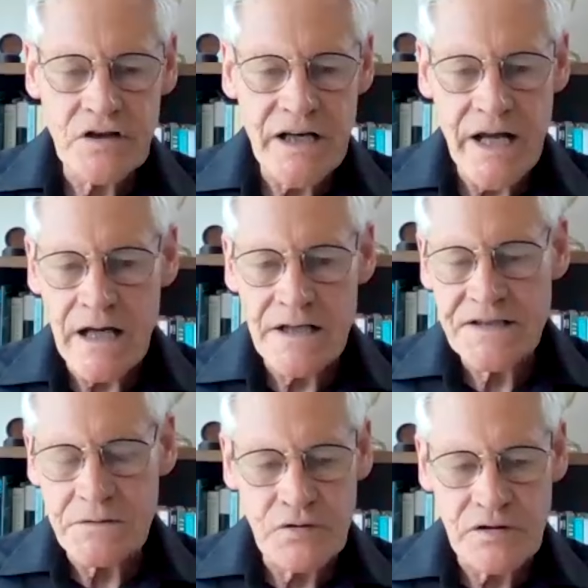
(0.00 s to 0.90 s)
if you've got a
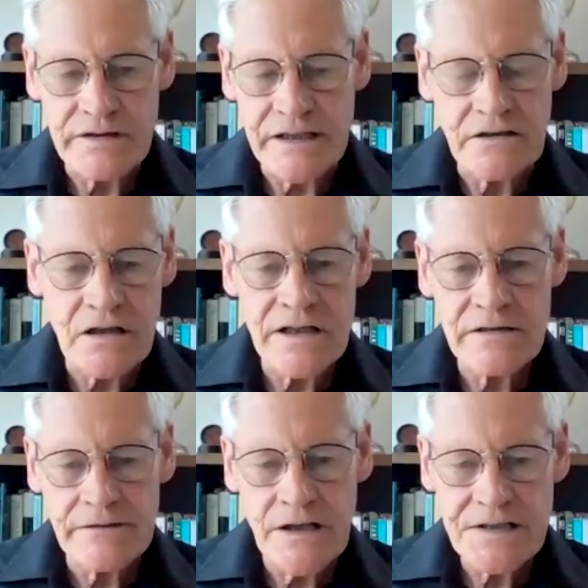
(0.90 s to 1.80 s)
house, you put an
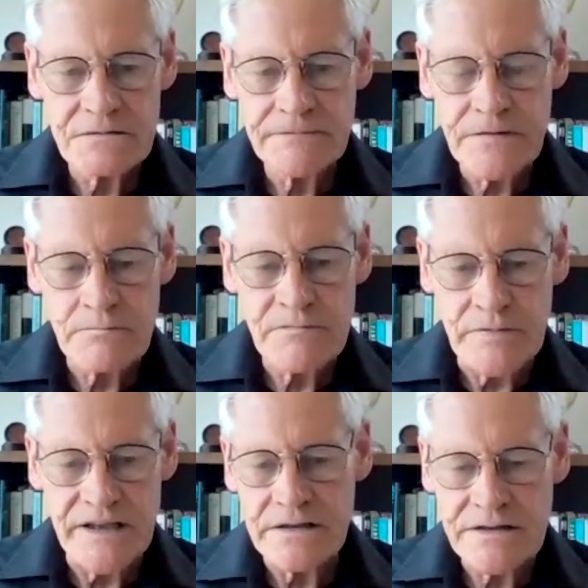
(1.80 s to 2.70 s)
in-line device from the
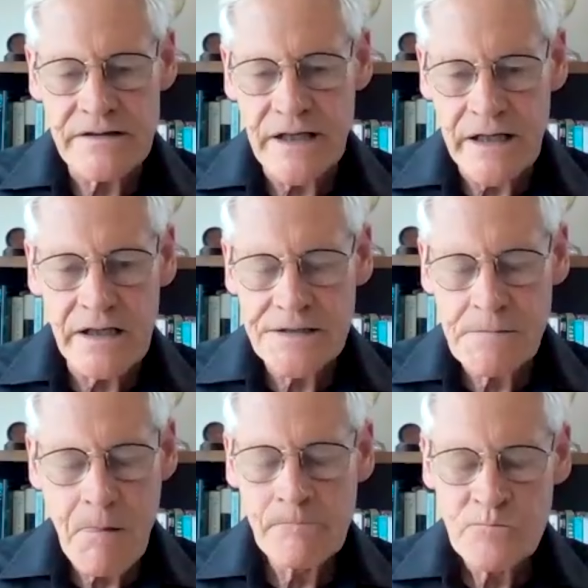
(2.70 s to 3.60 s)
meter to the
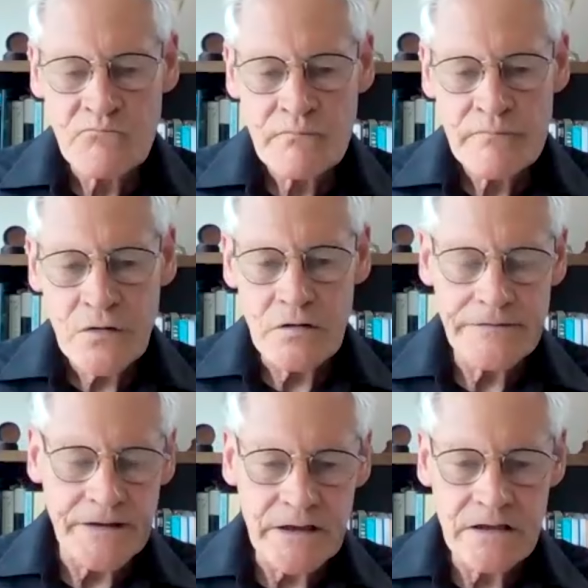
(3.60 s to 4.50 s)
house. Or
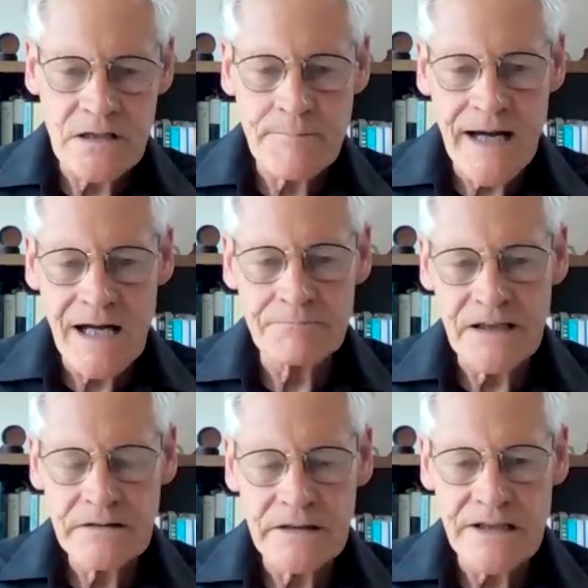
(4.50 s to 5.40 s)
if you're in an
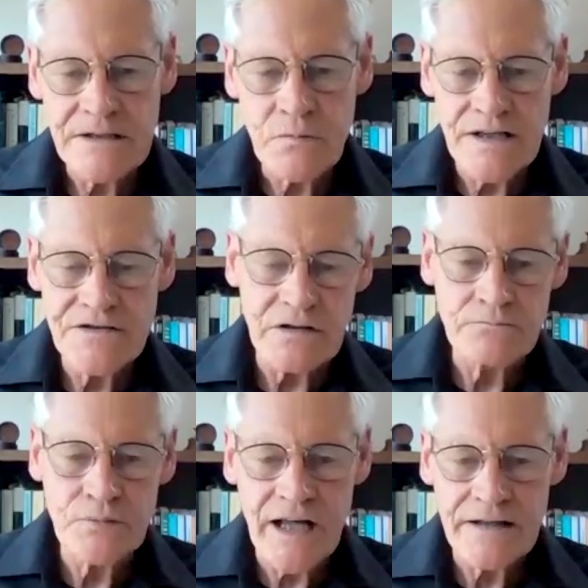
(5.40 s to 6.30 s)
apartment, there's ones you
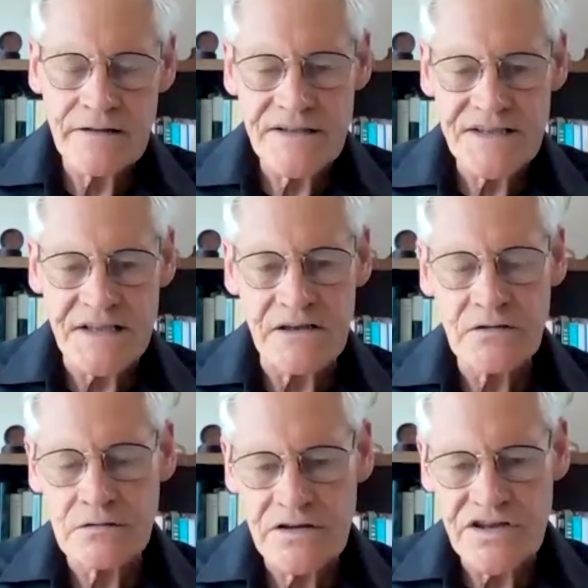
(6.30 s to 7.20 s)
can put under the
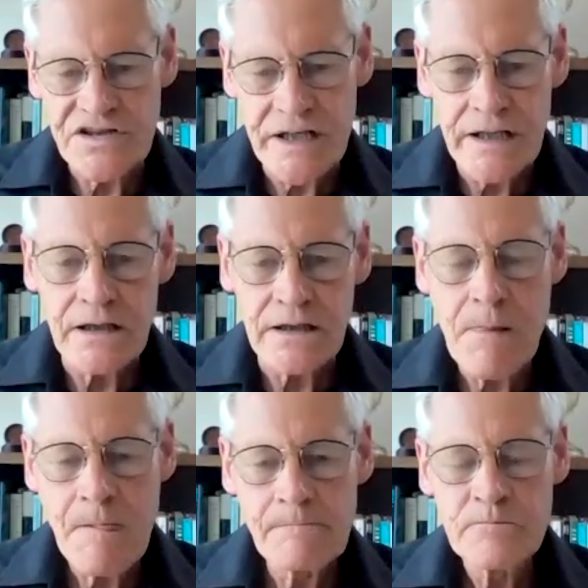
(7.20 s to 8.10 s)
sink or on your shower.